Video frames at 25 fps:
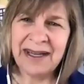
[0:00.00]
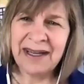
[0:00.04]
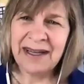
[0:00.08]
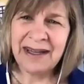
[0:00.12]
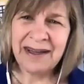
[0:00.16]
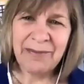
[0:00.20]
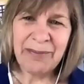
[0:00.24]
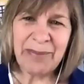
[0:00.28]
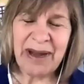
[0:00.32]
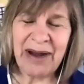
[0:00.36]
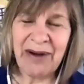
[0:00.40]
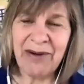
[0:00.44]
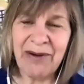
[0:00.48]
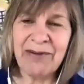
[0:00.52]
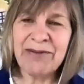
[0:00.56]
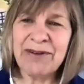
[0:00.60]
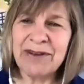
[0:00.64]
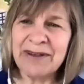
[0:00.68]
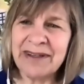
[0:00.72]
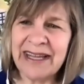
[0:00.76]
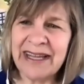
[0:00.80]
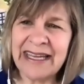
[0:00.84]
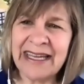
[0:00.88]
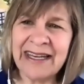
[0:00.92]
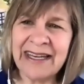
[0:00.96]

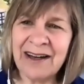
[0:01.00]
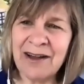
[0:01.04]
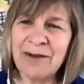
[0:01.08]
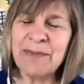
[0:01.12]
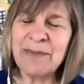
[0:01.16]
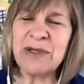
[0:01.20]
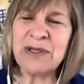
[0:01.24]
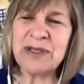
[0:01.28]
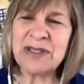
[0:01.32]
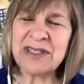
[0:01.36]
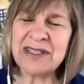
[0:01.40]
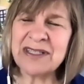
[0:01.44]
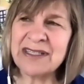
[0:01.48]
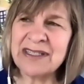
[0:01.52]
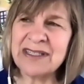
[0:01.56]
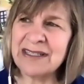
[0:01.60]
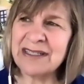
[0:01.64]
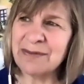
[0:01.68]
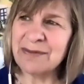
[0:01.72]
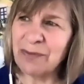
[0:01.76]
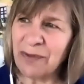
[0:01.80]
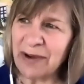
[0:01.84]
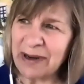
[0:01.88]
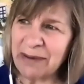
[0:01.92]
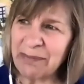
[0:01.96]
powerful, like it
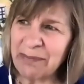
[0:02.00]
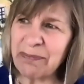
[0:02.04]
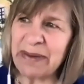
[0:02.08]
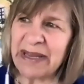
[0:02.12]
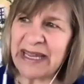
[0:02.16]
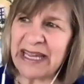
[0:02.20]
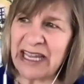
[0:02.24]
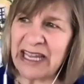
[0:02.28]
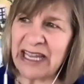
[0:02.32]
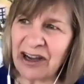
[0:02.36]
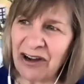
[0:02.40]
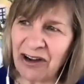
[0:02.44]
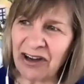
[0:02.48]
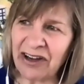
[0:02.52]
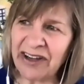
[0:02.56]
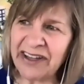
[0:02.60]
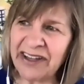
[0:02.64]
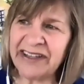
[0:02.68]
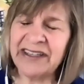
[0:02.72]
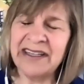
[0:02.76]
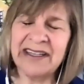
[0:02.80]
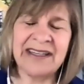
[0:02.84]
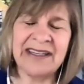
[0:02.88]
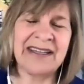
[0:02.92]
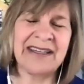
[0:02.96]
almost went
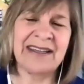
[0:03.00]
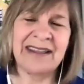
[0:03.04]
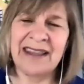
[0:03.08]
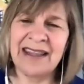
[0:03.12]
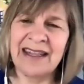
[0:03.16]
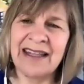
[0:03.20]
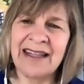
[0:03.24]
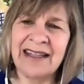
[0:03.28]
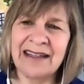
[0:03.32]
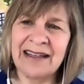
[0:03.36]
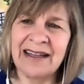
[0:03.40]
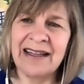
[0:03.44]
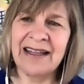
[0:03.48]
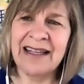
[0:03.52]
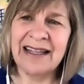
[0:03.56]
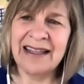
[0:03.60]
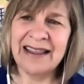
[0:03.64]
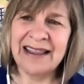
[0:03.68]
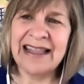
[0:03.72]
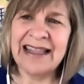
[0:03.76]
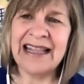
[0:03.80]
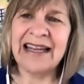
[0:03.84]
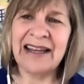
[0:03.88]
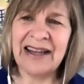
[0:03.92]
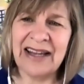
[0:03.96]
beyond the
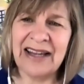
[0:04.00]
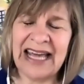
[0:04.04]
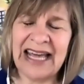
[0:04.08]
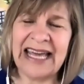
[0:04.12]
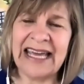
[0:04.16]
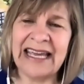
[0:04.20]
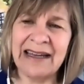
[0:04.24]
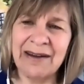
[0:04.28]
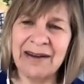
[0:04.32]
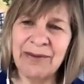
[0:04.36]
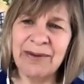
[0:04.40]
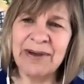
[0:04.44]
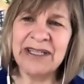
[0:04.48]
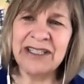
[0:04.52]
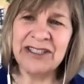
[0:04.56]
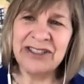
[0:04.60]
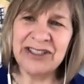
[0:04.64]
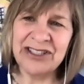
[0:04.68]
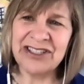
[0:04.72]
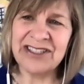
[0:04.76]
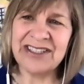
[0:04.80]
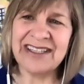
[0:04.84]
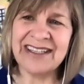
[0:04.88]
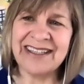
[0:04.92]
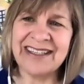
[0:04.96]

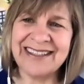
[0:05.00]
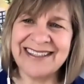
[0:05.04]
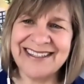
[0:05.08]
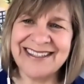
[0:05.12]
language, and